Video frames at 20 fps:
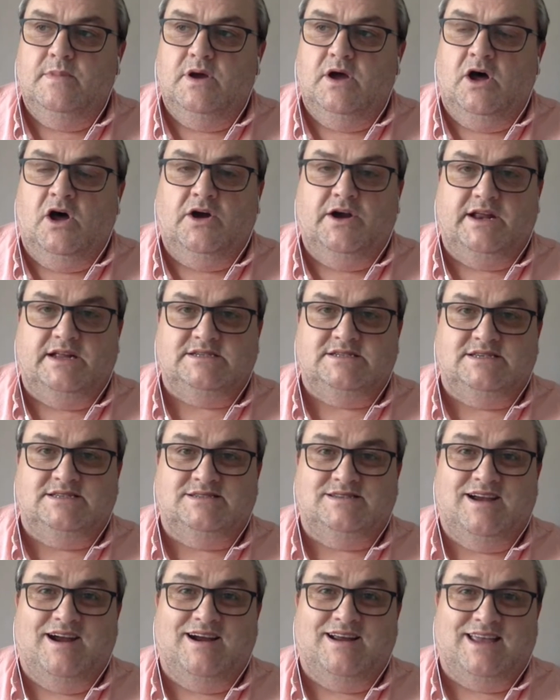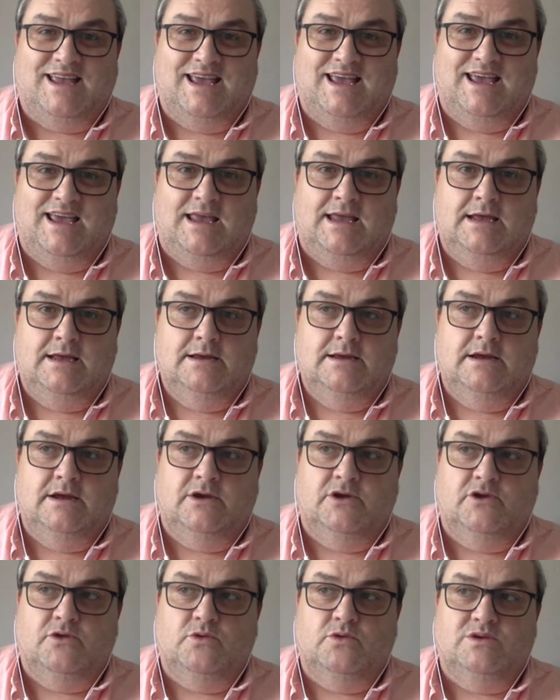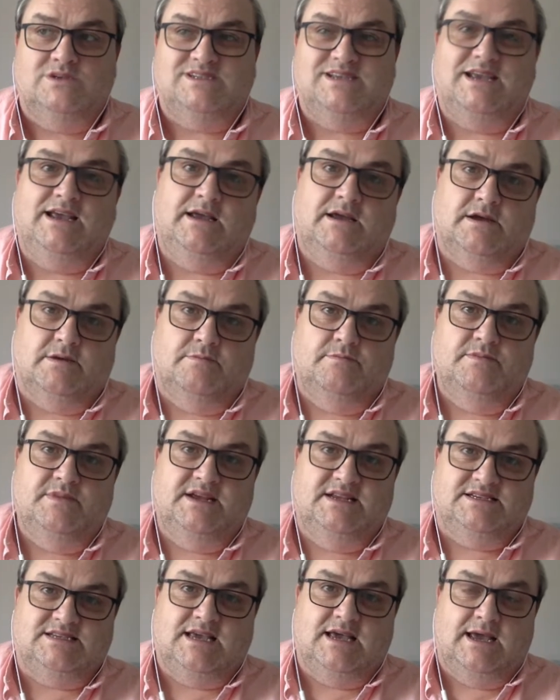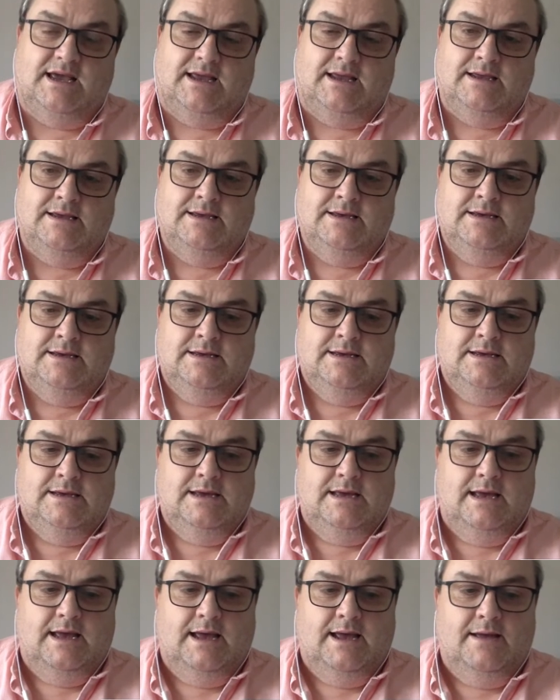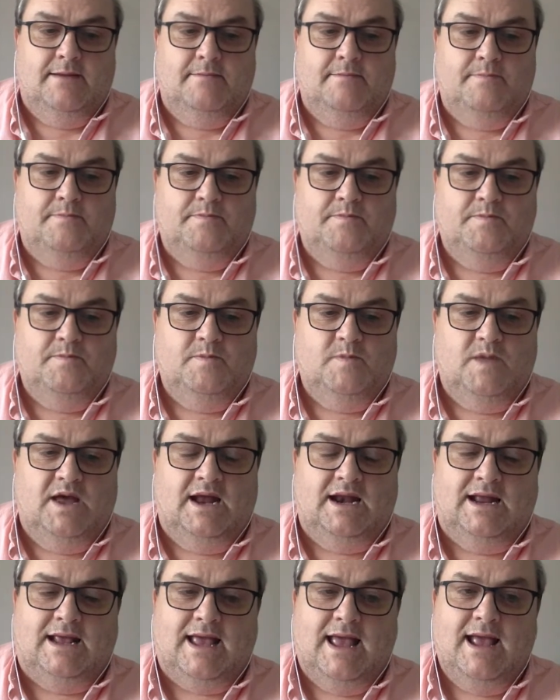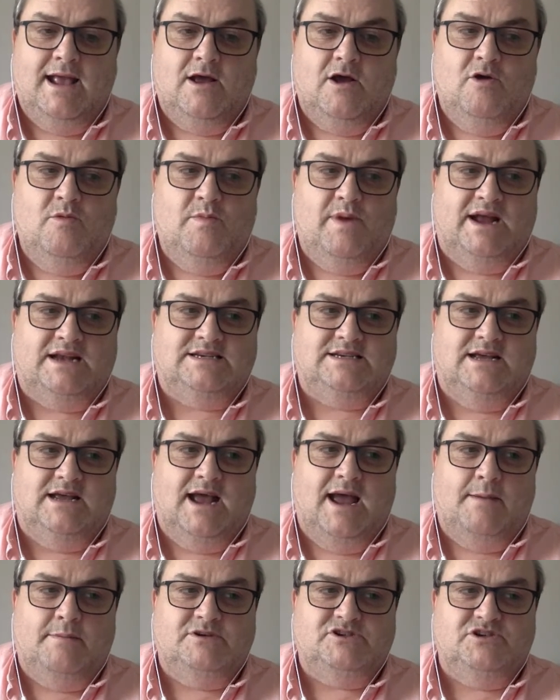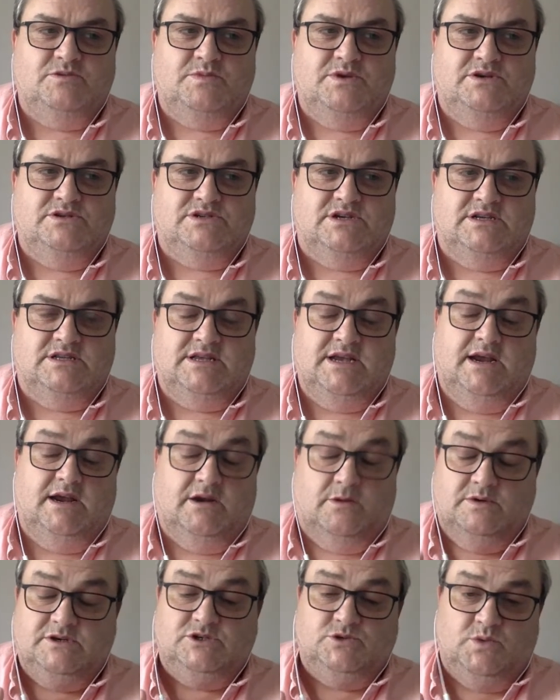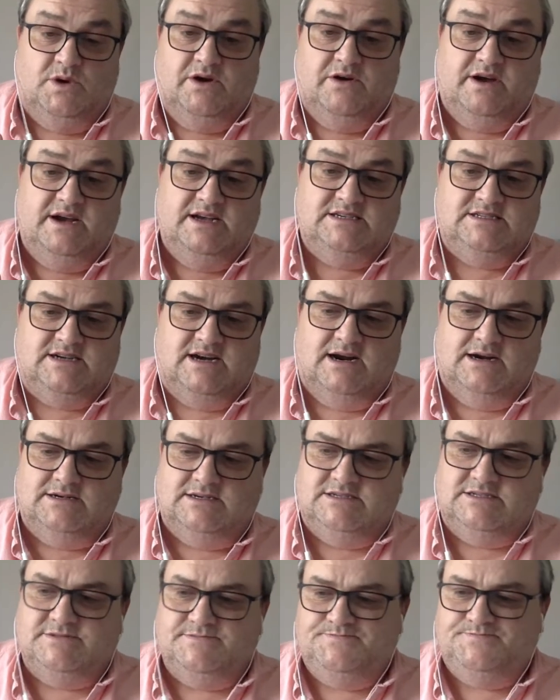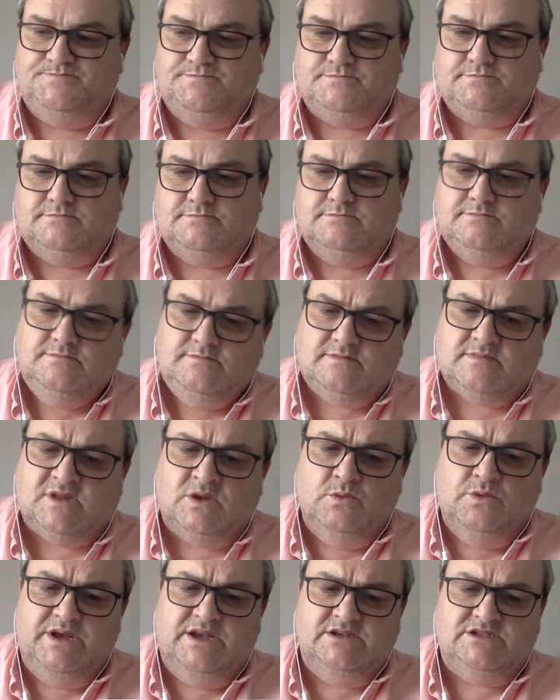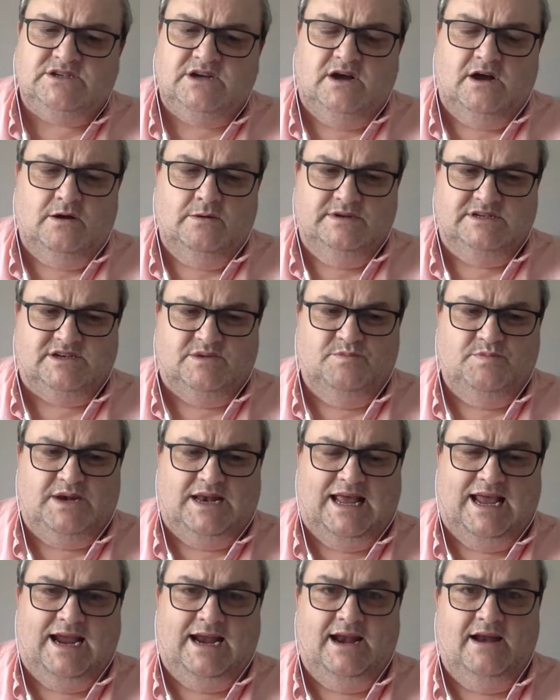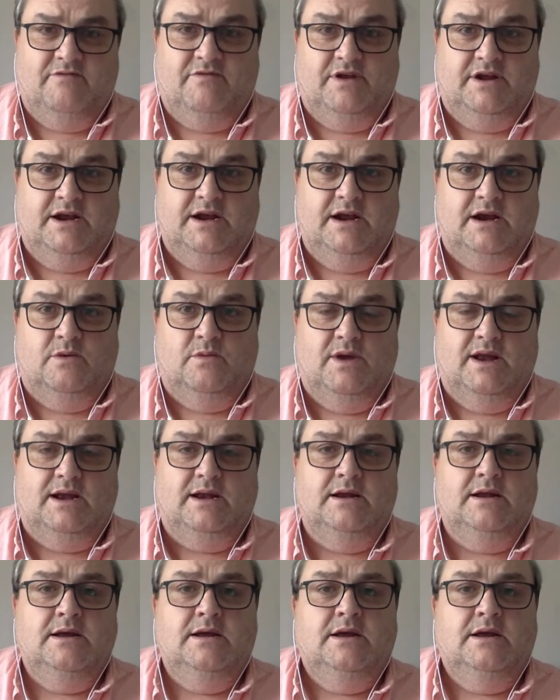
audiences are key. In other words, income is key. And again, going back to amateur musical theatre, which is where I started, we used to always complain every year when